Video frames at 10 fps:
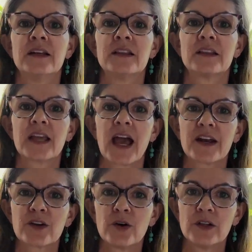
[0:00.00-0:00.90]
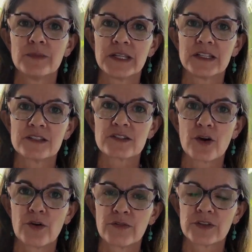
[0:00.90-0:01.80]
the catecholamines
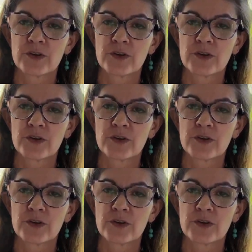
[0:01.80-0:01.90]
over the